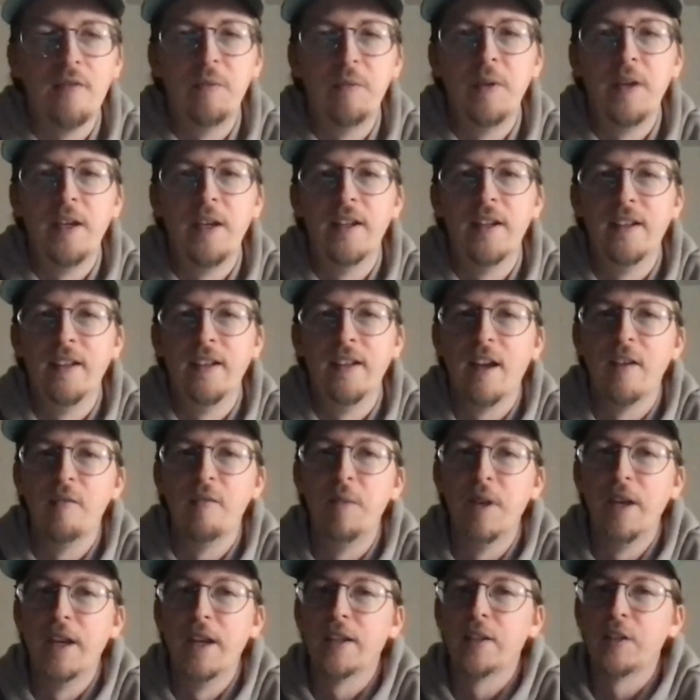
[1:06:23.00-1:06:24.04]
I've been
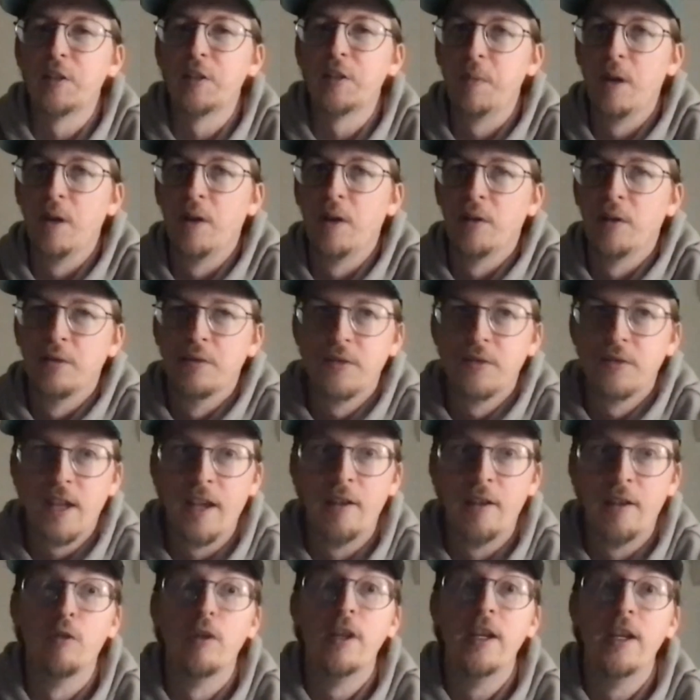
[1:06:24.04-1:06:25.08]
exposed
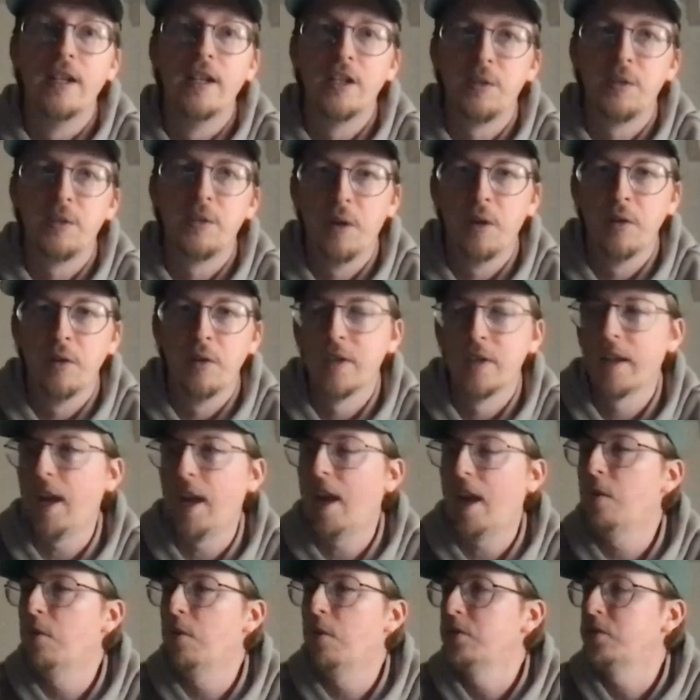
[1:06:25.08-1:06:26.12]
and re-exposed.
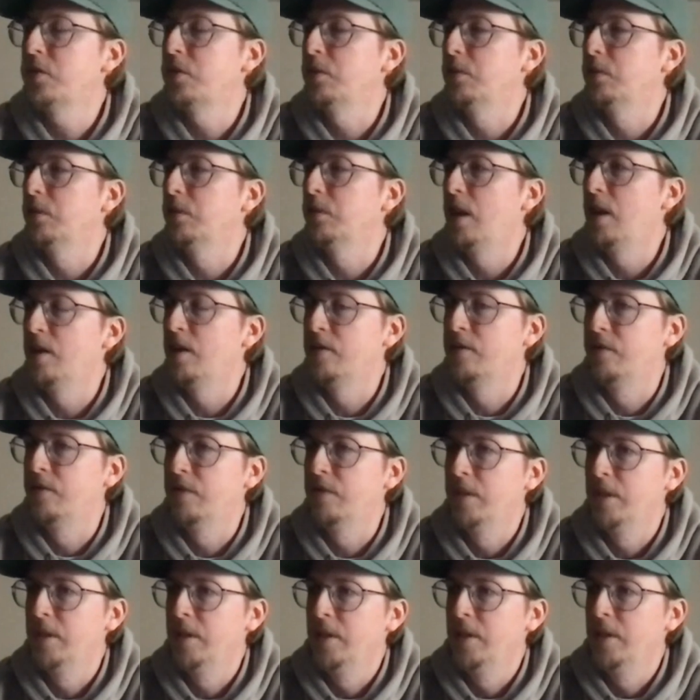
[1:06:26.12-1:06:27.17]
Like, I also love
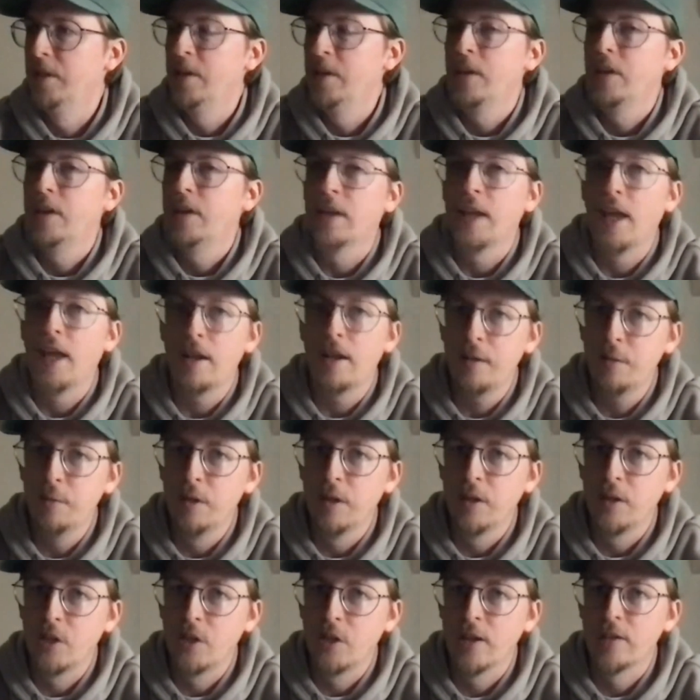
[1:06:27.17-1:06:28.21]
Cloudy
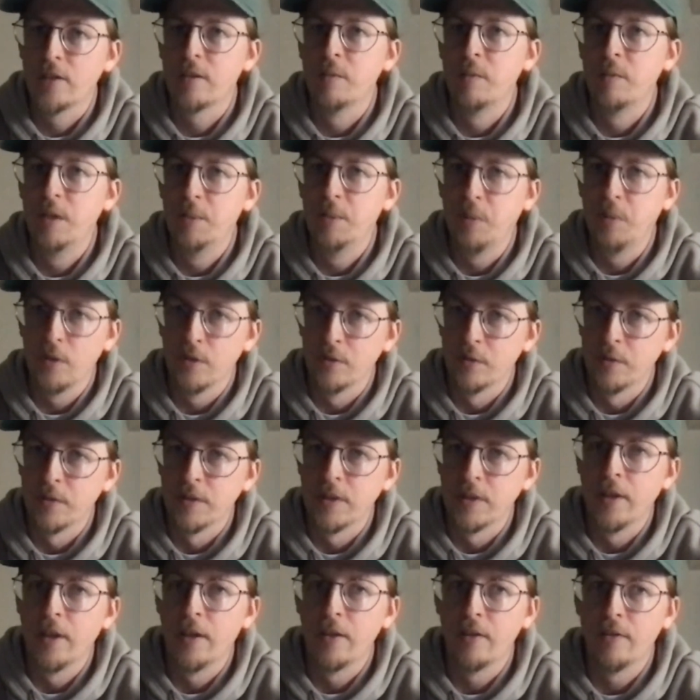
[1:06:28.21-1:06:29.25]
with a Chance of Meatballs
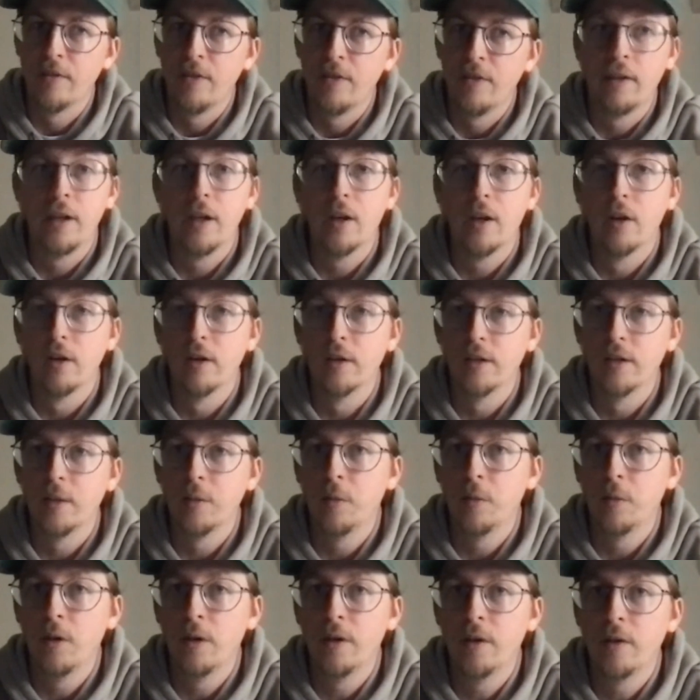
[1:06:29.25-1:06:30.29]
was another very
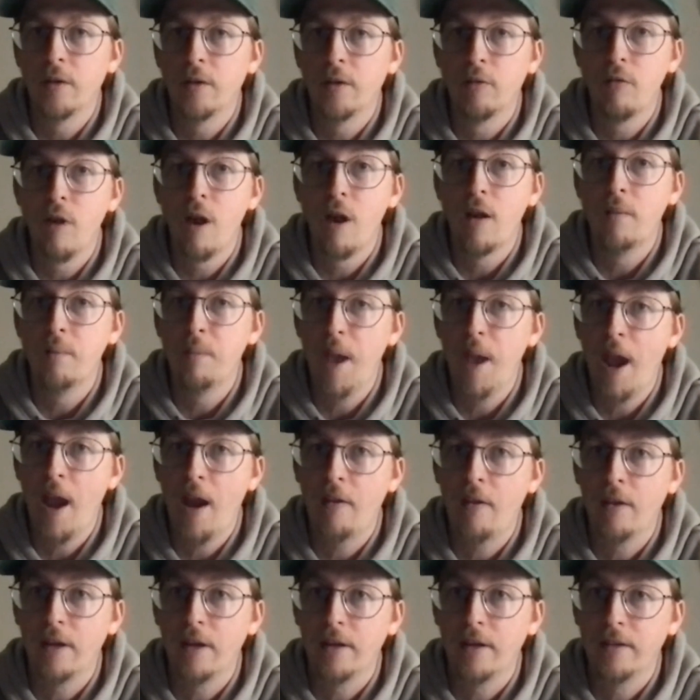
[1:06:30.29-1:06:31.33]
early one of Ron
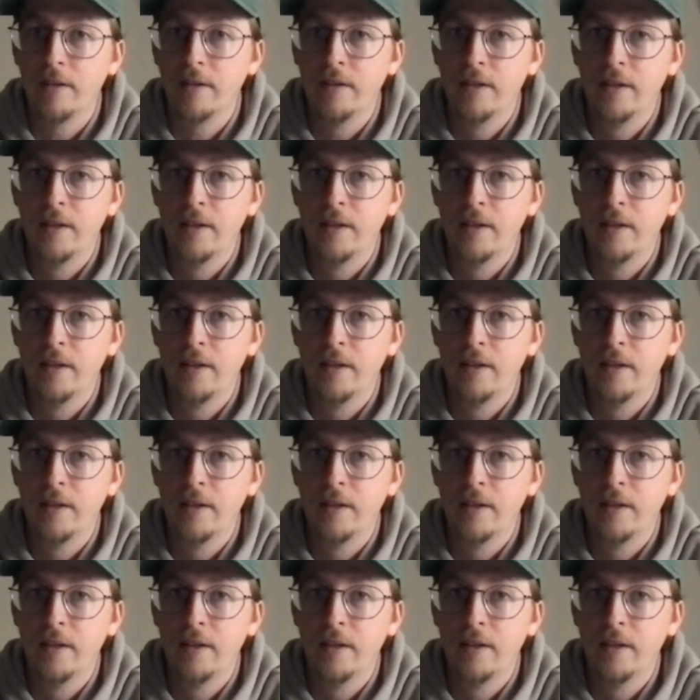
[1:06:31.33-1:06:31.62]
Barrett.